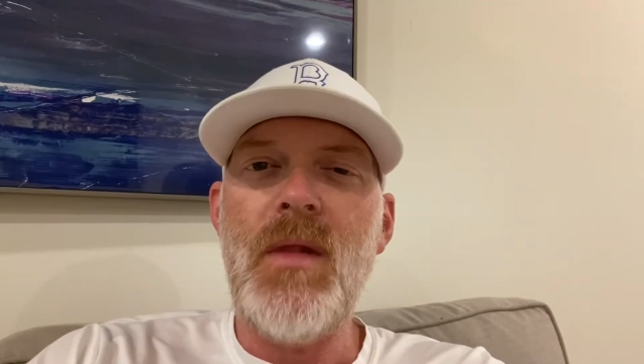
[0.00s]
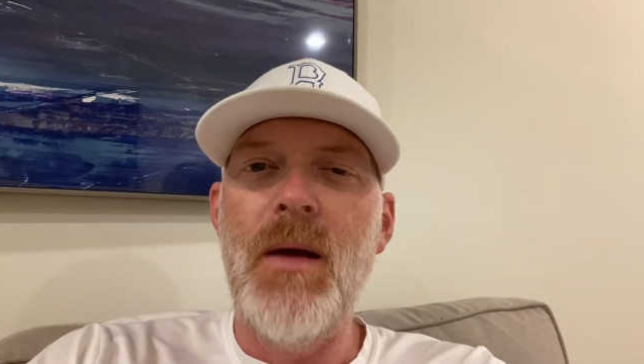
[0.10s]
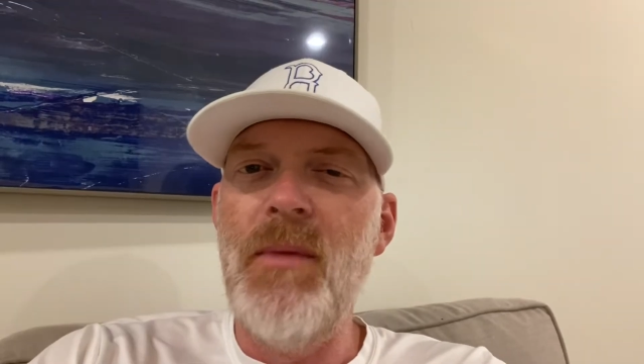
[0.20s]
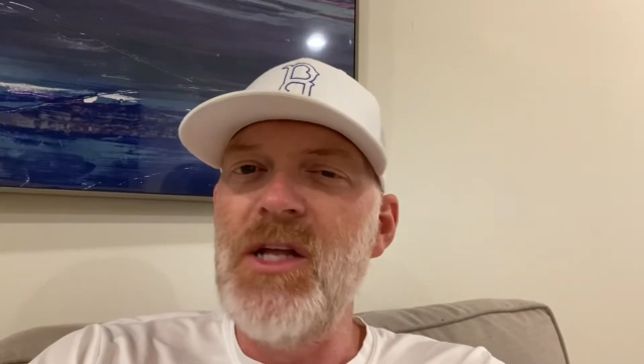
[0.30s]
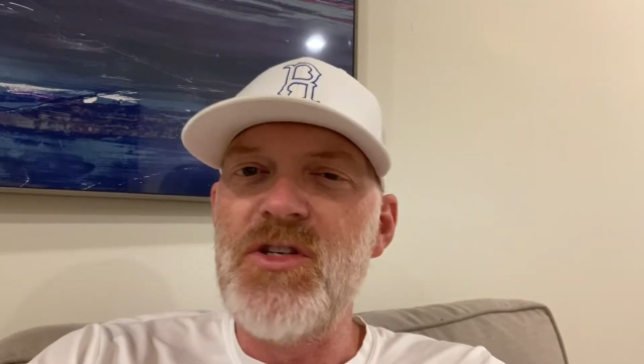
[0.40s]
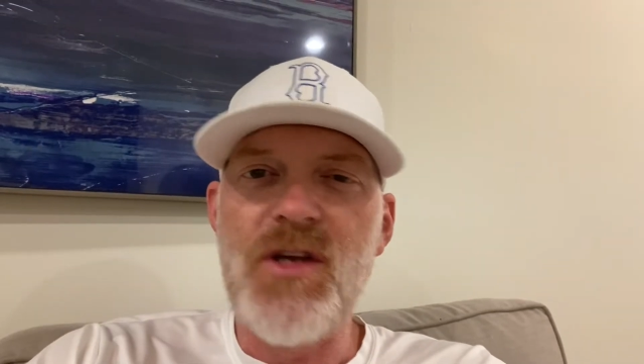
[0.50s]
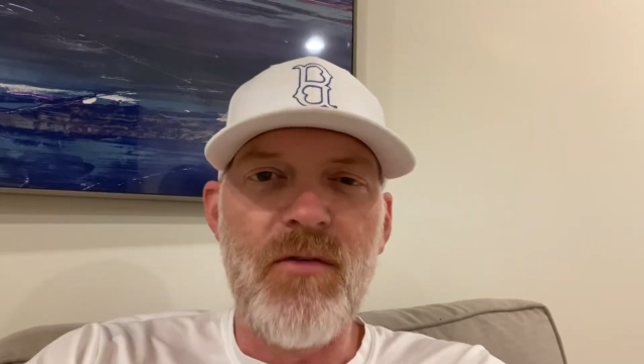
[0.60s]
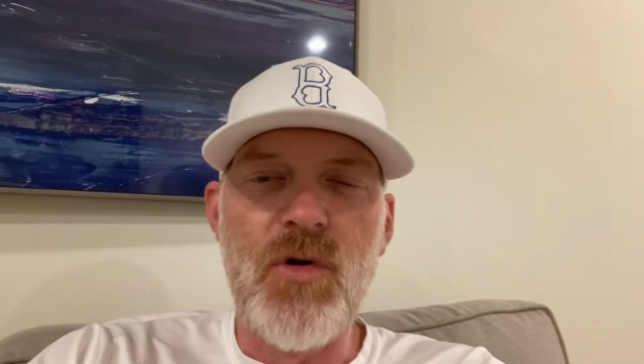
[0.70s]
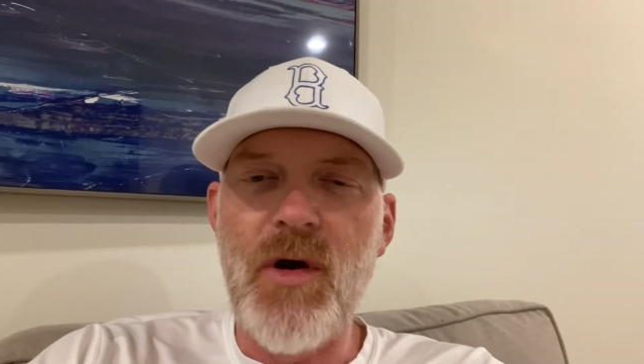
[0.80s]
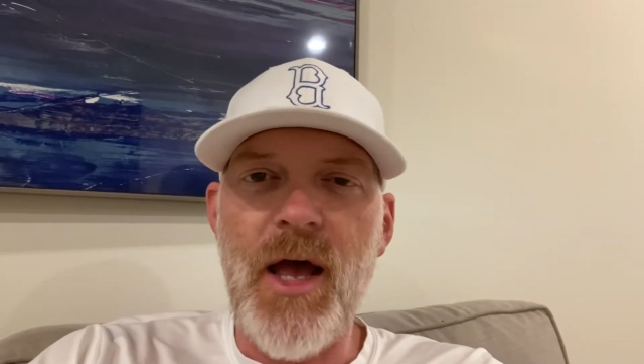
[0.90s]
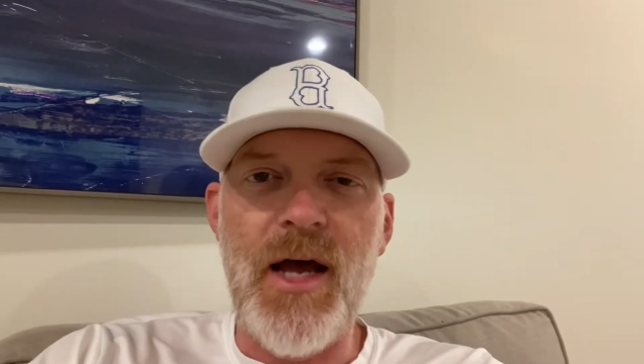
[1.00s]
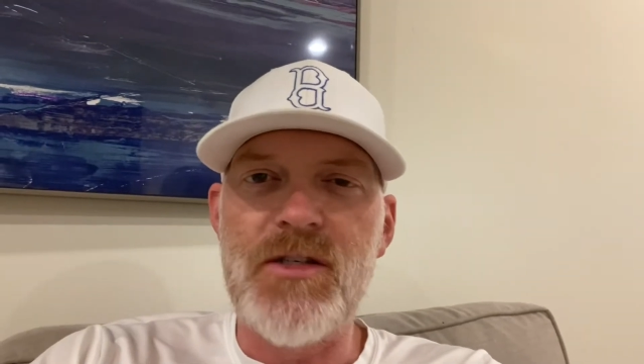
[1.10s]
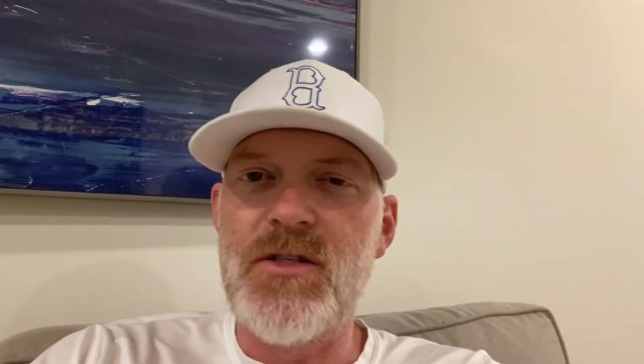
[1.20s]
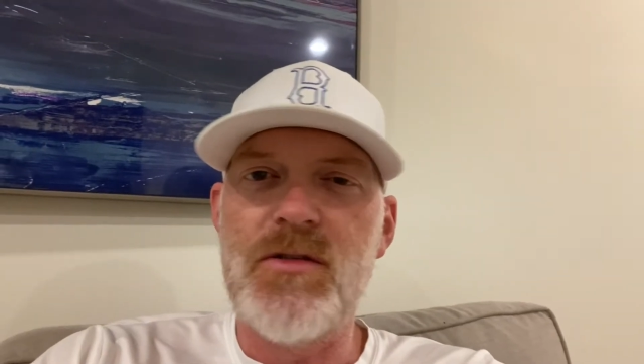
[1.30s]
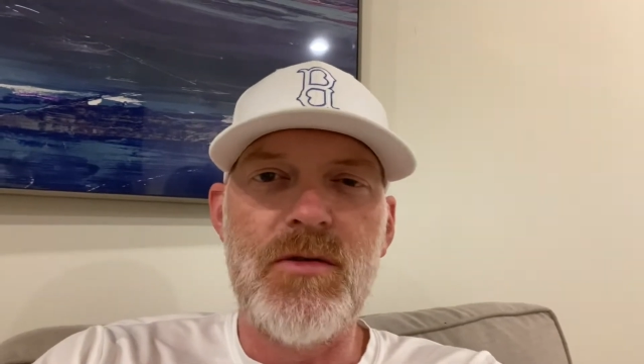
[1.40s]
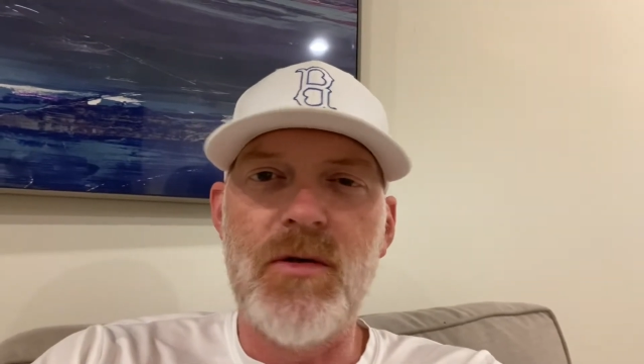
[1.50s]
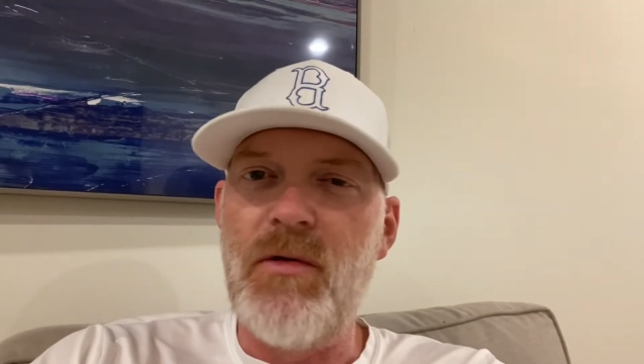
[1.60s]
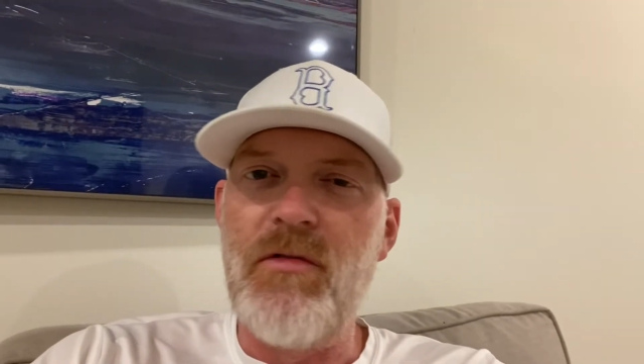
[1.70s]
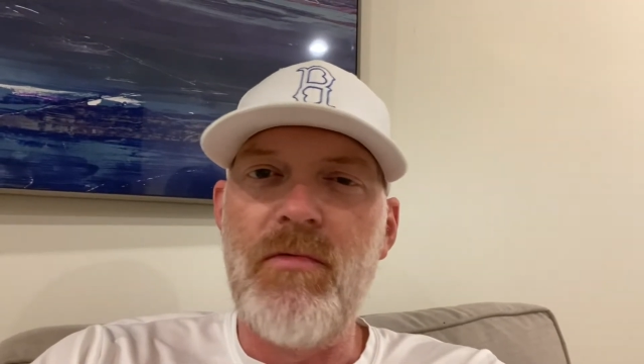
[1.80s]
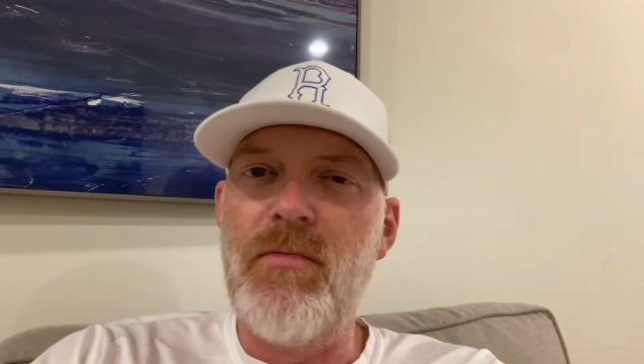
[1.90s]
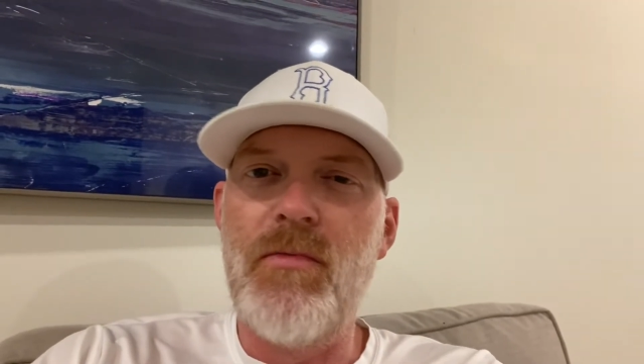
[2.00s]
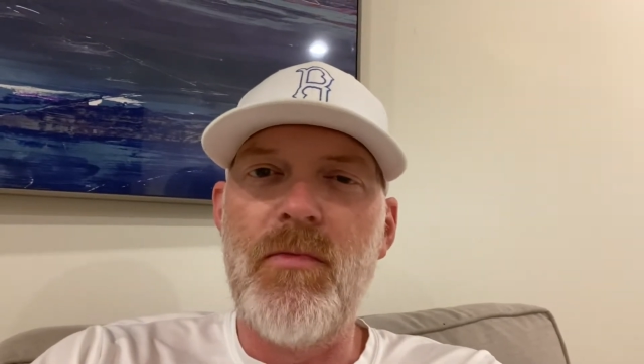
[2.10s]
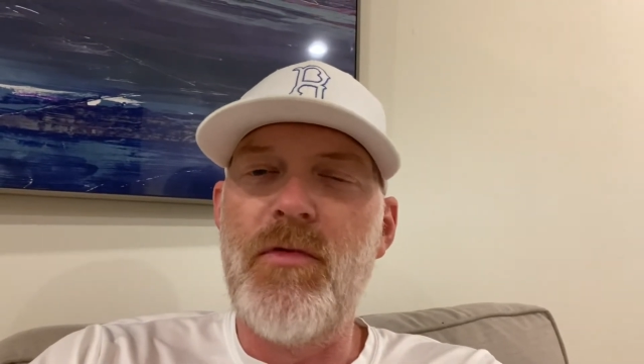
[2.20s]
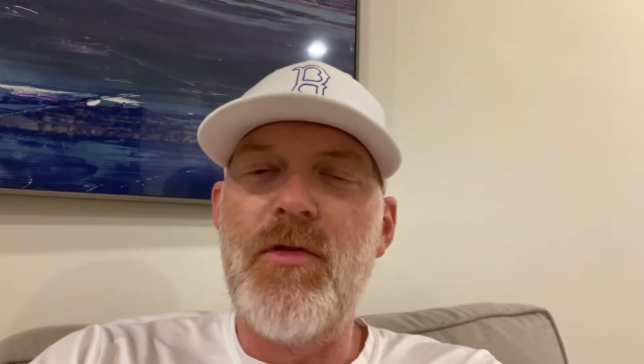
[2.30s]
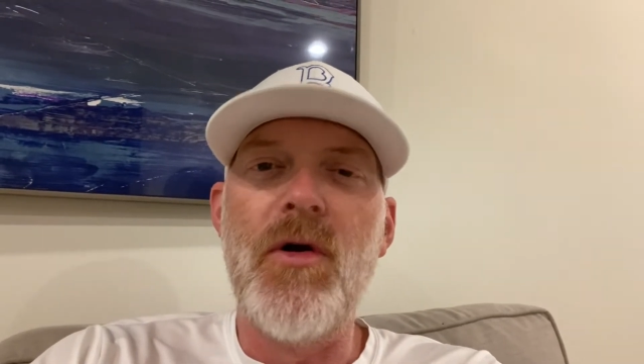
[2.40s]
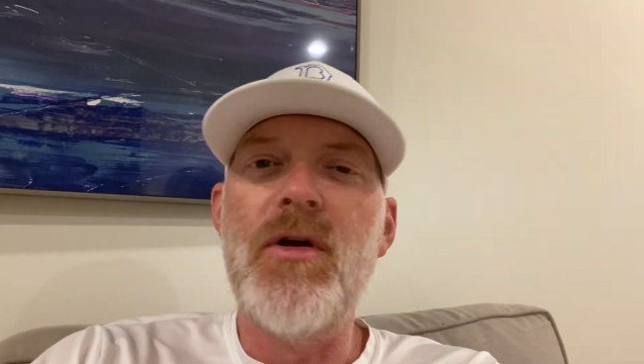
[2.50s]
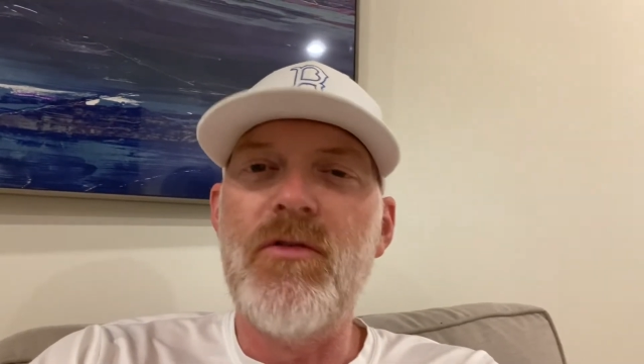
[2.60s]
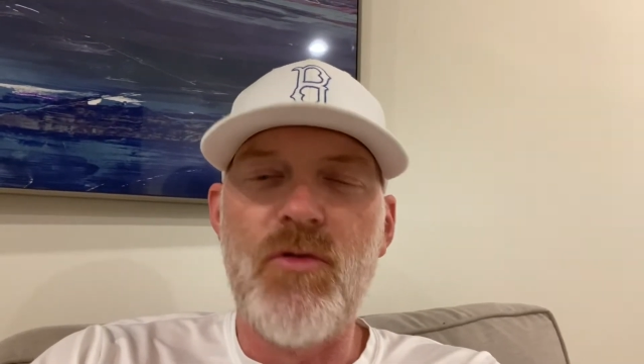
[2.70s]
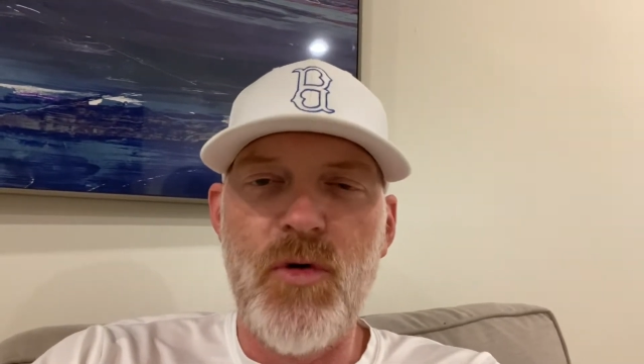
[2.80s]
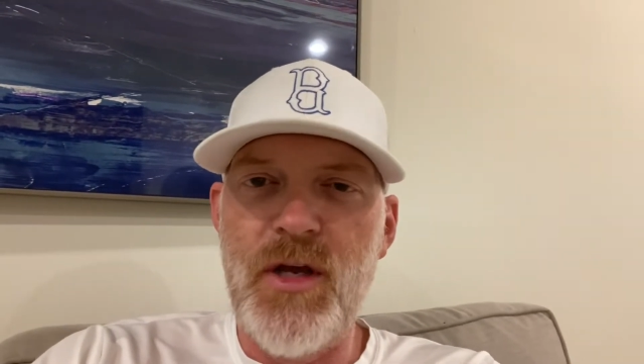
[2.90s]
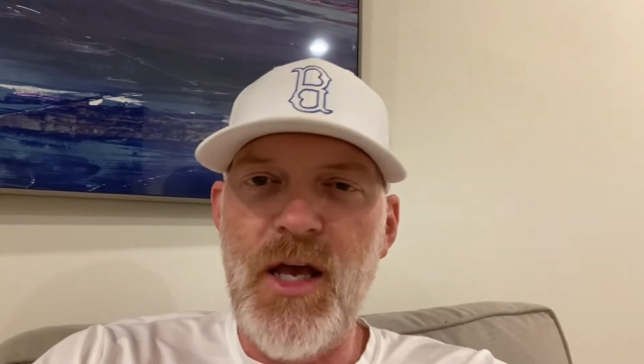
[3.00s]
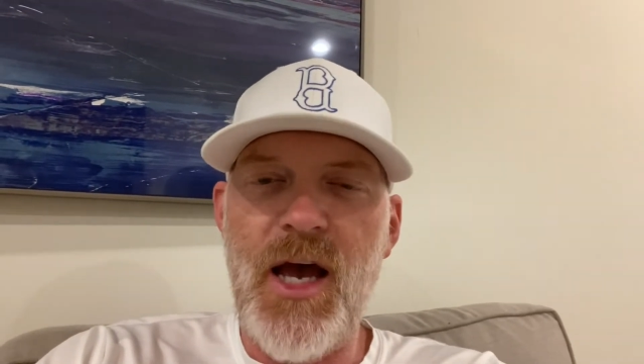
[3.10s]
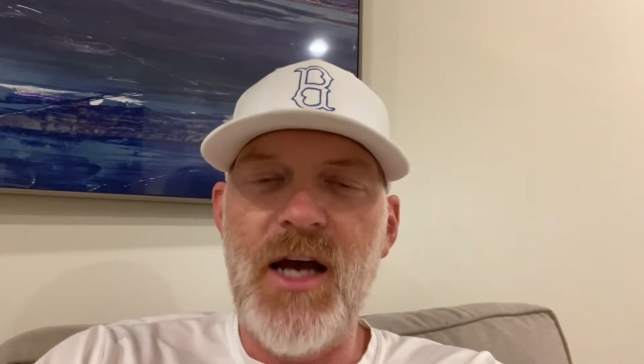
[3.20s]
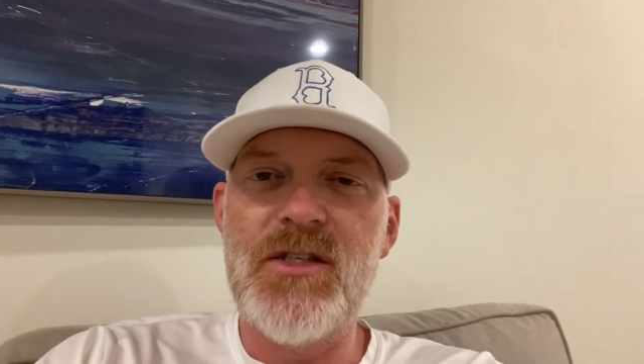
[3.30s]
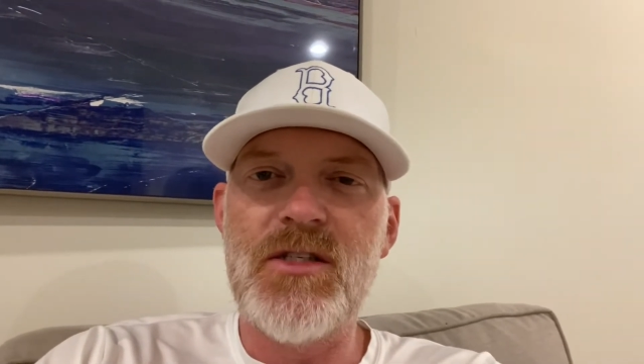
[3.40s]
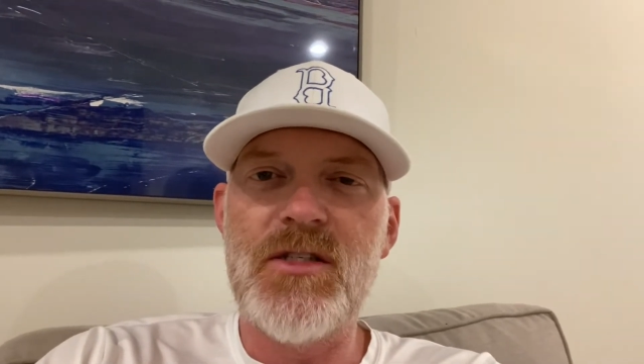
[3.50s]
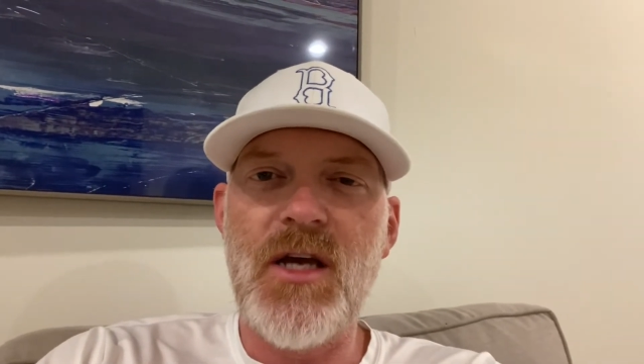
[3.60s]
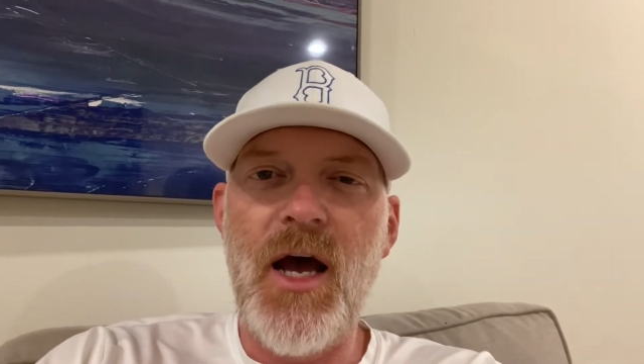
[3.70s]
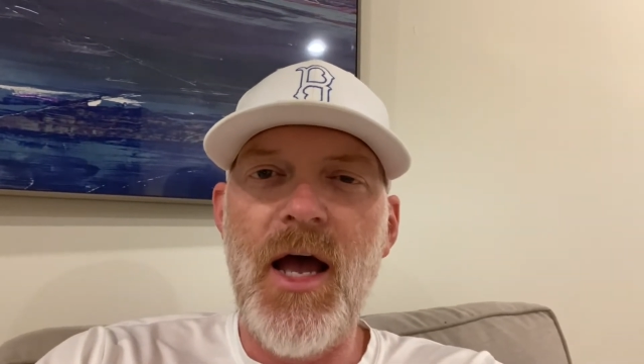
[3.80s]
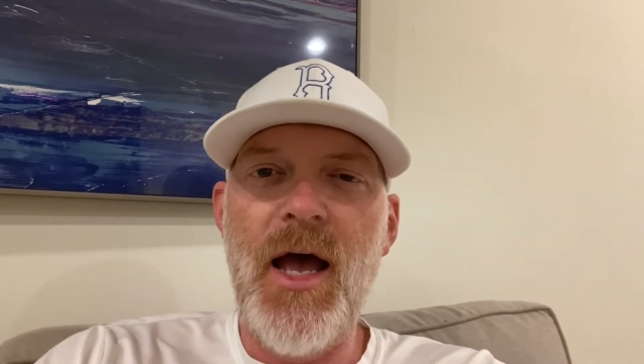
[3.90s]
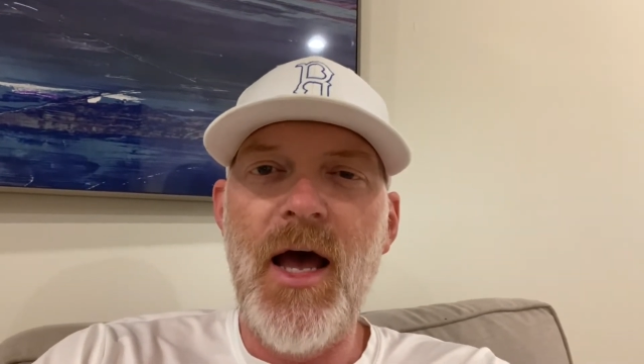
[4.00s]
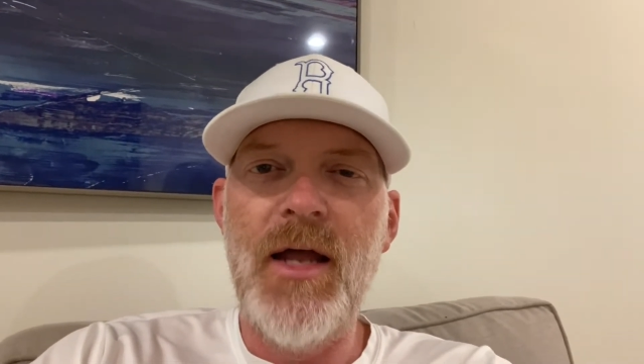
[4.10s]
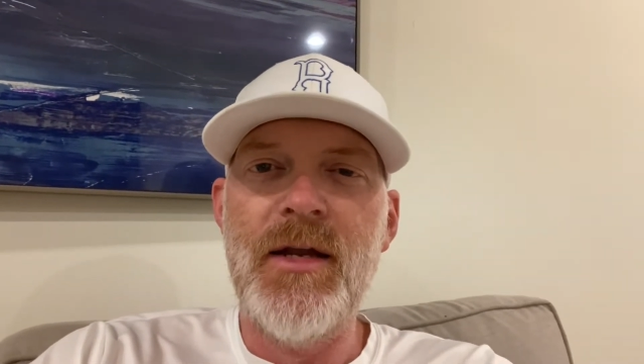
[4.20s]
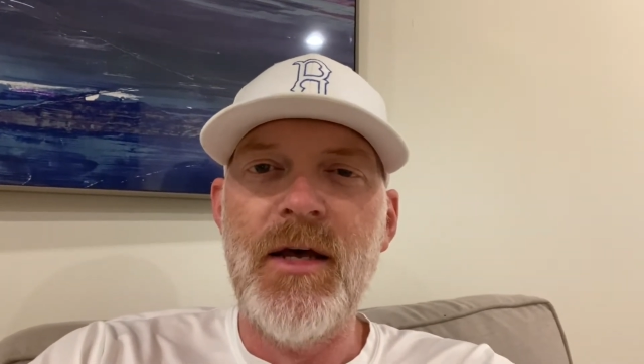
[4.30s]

I made several casts, 30 or 40 casts. I had